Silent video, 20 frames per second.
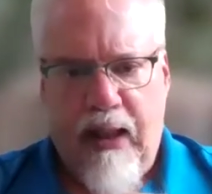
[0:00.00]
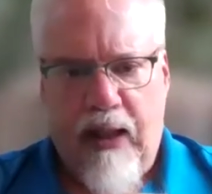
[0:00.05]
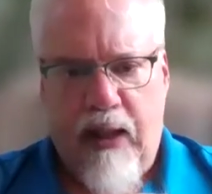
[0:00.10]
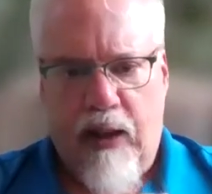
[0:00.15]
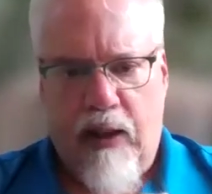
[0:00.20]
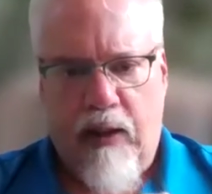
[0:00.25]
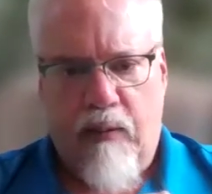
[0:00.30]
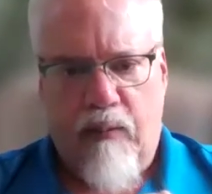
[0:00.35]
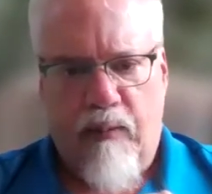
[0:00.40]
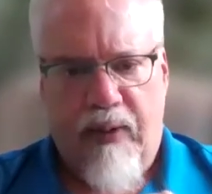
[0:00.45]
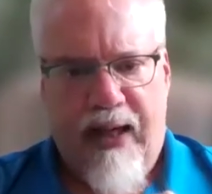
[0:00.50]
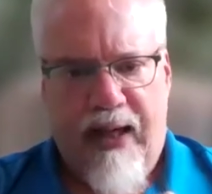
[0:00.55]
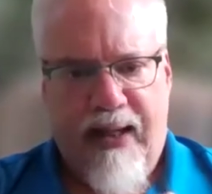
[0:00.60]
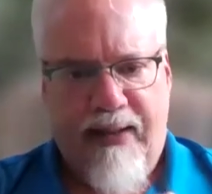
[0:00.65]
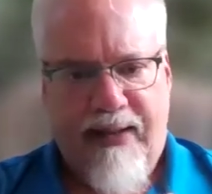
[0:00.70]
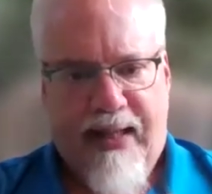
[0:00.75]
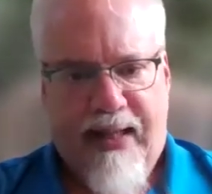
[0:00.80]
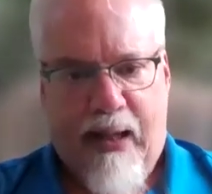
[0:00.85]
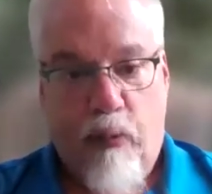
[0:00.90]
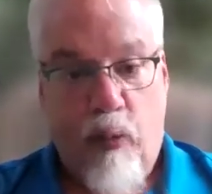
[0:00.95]

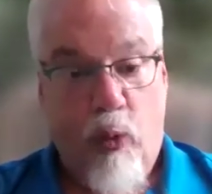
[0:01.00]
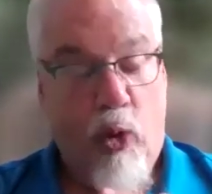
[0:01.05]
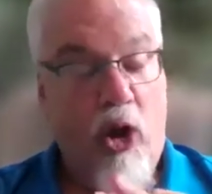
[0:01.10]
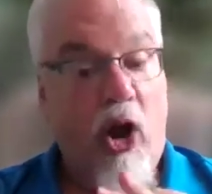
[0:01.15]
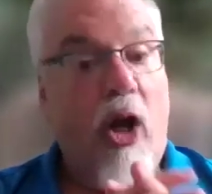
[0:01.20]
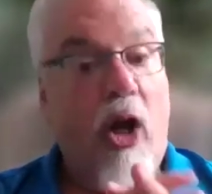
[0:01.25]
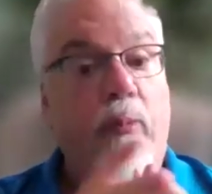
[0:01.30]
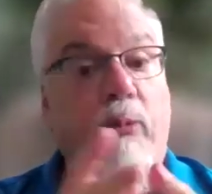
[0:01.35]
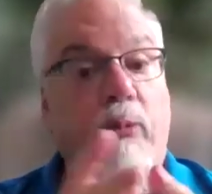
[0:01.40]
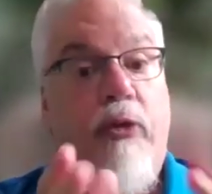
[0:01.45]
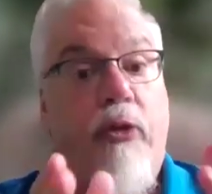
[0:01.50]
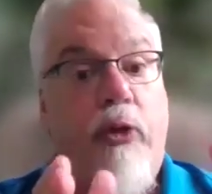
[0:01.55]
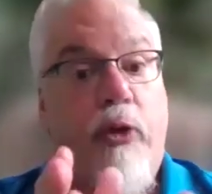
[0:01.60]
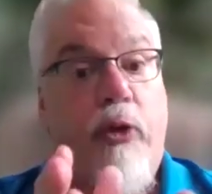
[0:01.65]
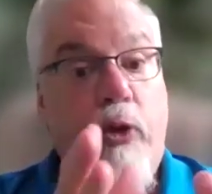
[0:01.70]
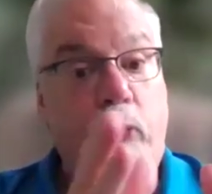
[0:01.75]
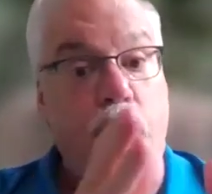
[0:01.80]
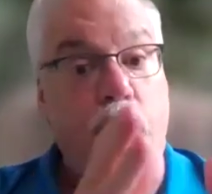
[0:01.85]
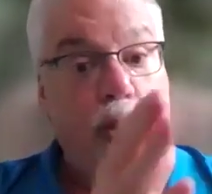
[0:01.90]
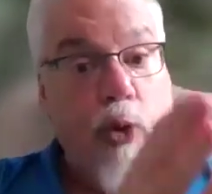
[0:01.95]
And that will come to
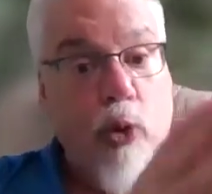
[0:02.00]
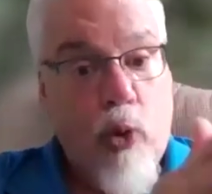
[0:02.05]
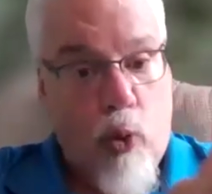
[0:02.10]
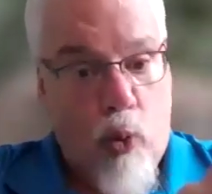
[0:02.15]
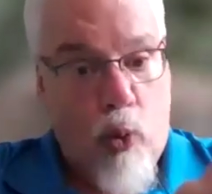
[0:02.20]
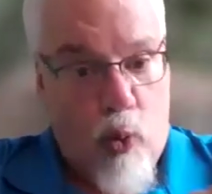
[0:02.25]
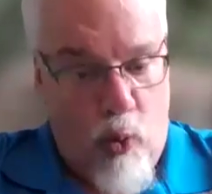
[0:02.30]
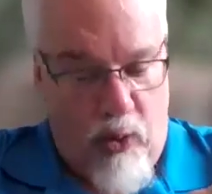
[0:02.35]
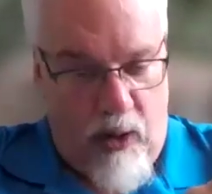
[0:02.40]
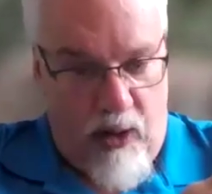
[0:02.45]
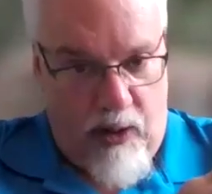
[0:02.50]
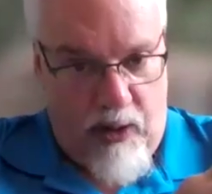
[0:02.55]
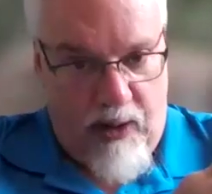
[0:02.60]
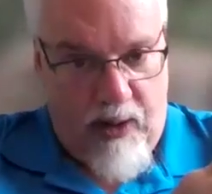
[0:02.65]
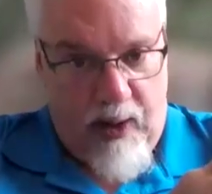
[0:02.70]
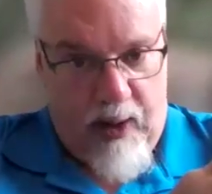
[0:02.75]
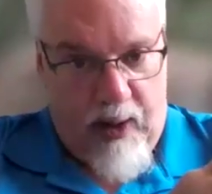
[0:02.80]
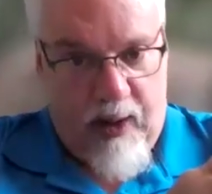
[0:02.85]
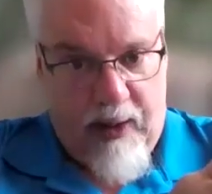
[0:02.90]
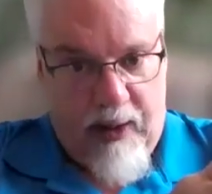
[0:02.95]
you
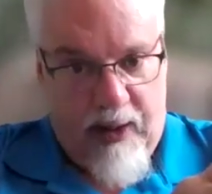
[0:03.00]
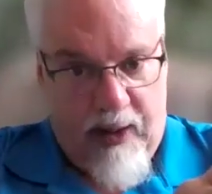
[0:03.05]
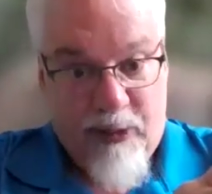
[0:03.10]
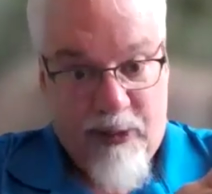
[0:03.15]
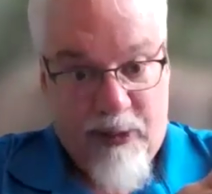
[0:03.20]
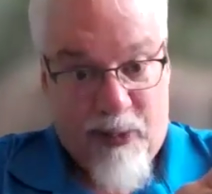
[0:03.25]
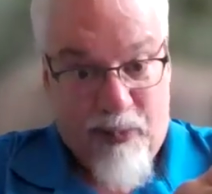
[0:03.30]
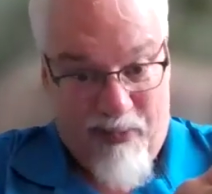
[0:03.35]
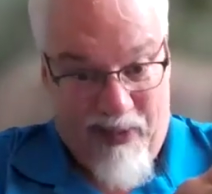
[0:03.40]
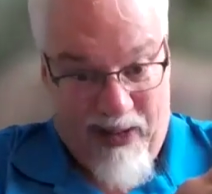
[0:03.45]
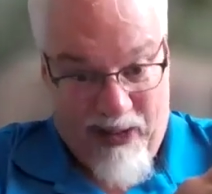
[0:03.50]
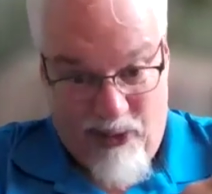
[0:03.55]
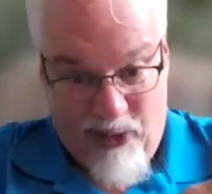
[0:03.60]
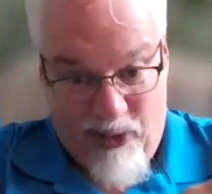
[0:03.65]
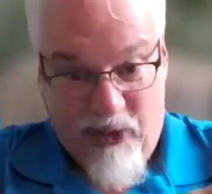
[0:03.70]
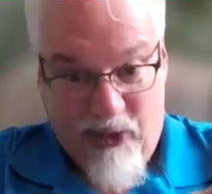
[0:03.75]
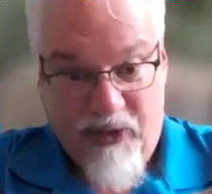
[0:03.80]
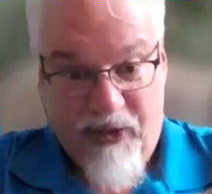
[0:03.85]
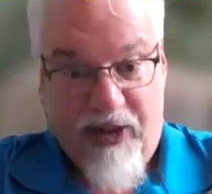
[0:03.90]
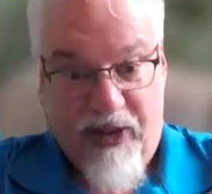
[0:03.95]
as a
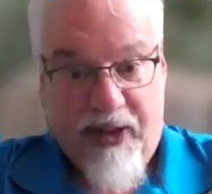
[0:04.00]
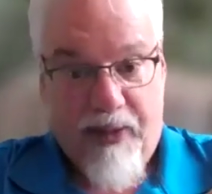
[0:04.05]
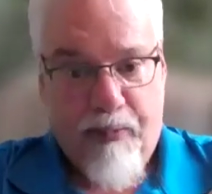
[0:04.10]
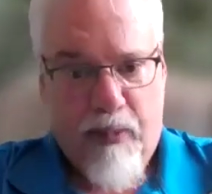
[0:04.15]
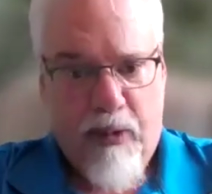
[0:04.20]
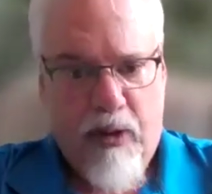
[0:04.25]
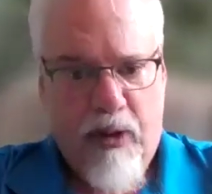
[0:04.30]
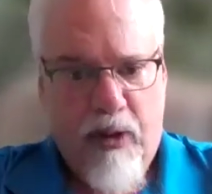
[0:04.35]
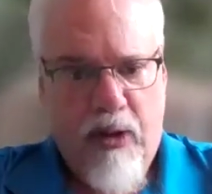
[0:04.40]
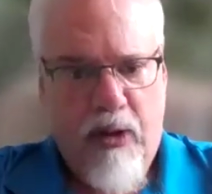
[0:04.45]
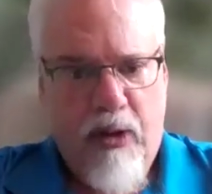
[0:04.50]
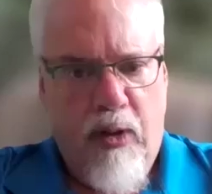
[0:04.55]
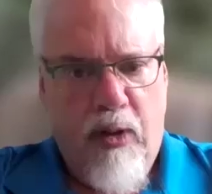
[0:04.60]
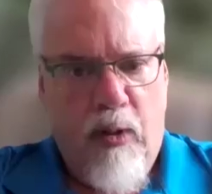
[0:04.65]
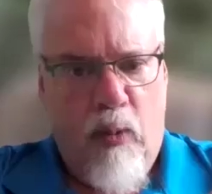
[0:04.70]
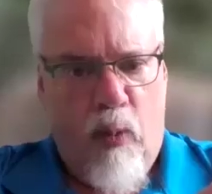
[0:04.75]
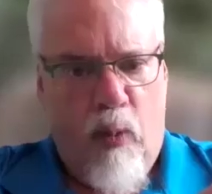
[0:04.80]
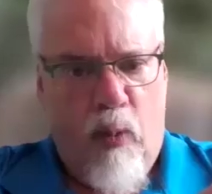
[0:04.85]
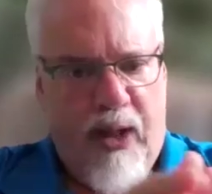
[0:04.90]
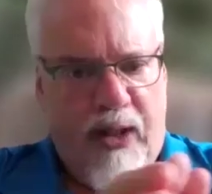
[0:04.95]
mentor team
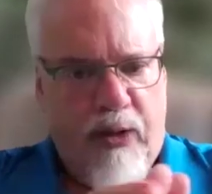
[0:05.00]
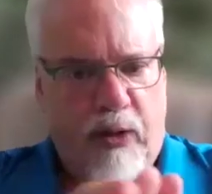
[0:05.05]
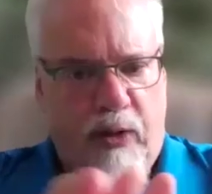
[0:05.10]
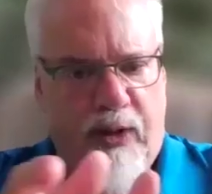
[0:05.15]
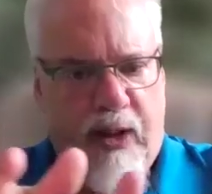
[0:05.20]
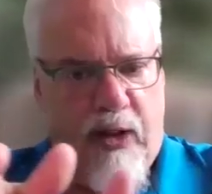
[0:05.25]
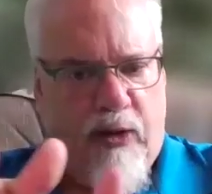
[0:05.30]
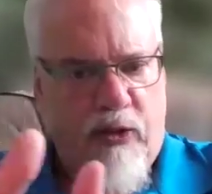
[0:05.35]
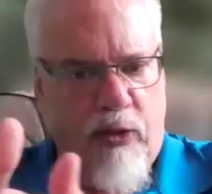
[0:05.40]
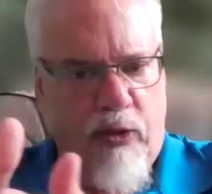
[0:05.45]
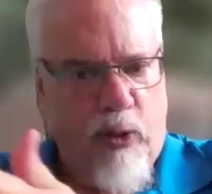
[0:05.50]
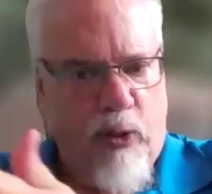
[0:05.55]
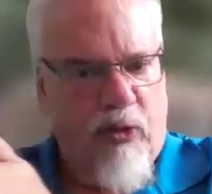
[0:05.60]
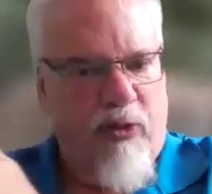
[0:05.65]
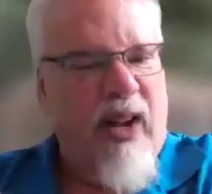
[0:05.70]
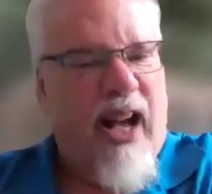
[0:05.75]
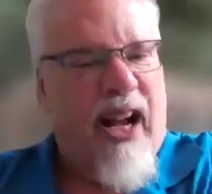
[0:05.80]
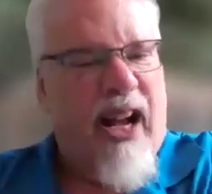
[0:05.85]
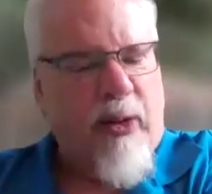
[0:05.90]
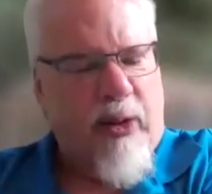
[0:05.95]
rather than to
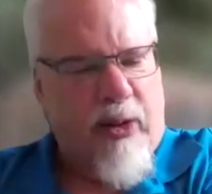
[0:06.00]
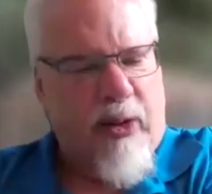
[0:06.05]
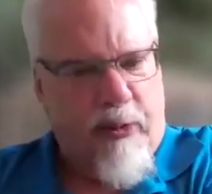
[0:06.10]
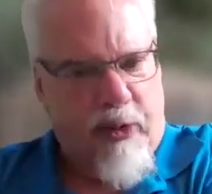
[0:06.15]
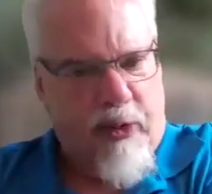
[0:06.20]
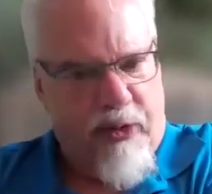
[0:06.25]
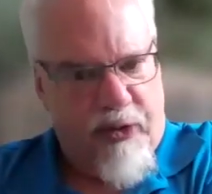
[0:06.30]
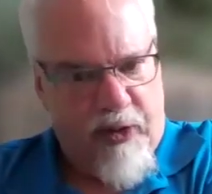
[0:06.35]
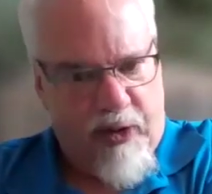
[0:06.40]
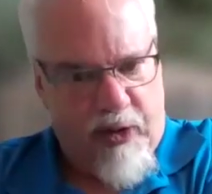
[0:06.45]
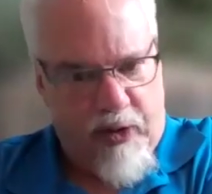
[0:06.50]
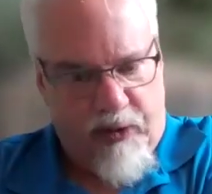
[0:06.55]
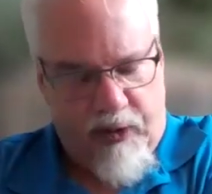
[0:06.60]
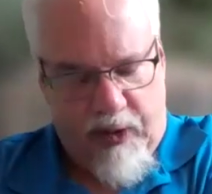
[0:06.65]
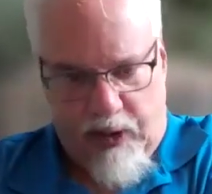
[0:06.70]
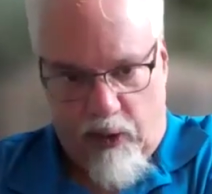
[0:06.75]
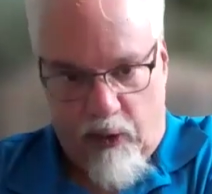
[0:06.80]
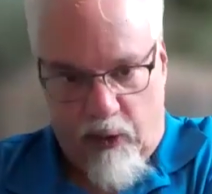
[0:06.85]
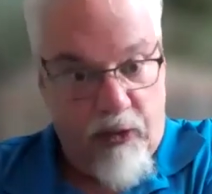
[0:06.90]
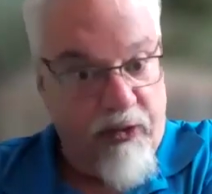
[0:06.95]
the faculty
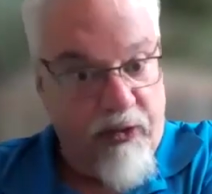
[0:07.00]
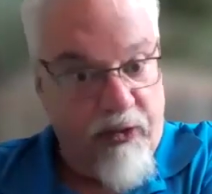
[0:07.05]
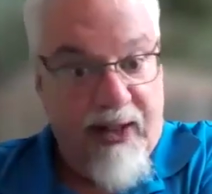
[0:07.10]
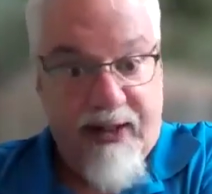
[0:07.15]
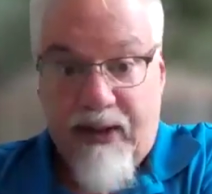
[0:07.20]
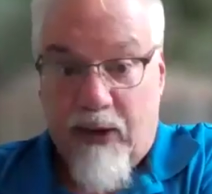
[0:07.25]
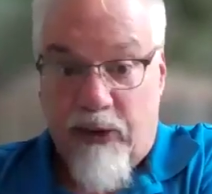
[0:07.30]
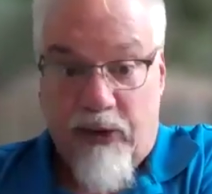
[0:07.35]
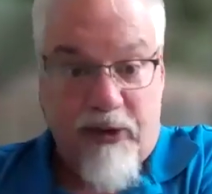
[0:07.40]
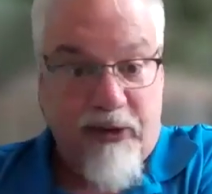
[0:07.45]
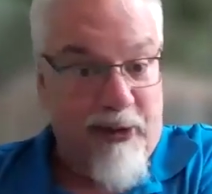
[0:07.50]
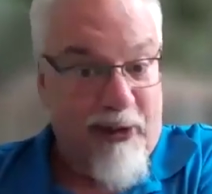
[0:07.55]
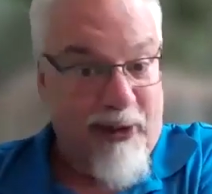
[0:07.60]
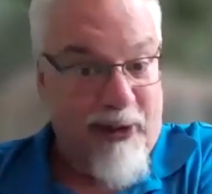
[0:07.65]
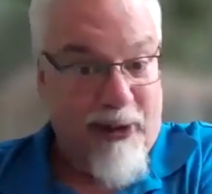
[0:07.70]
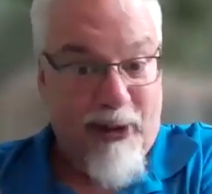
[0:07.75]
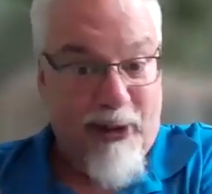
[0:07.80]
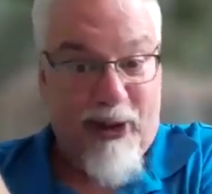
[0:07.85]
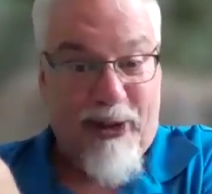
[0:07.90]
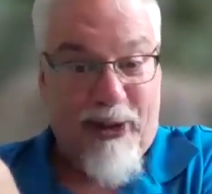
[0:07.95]
facilitator who's not
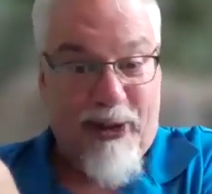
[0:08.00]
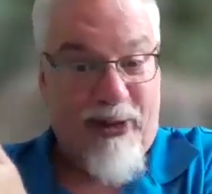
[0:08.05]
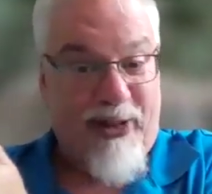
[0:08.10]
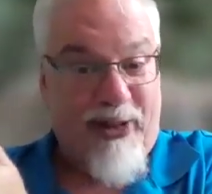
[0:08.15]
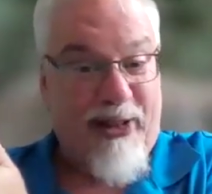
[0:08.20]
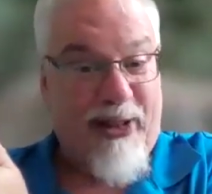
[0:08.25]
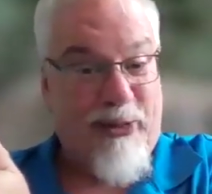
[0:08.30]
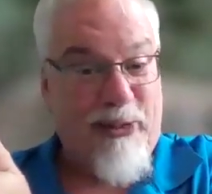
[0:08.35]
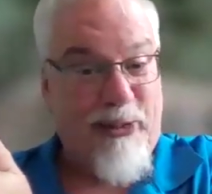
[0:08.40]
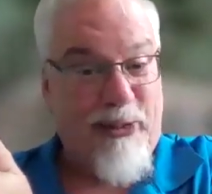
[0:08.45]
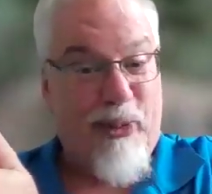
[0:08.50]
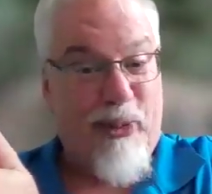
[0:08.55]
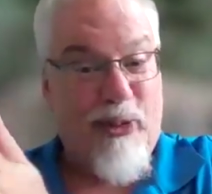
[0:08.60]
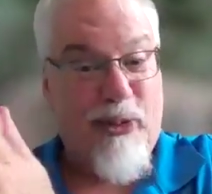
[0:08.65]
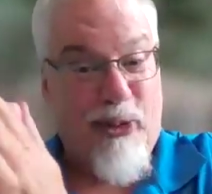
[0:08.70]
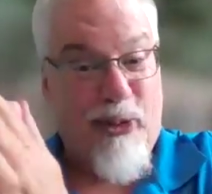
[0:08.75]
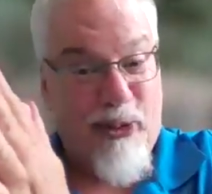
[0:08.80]
necessarily a content expert.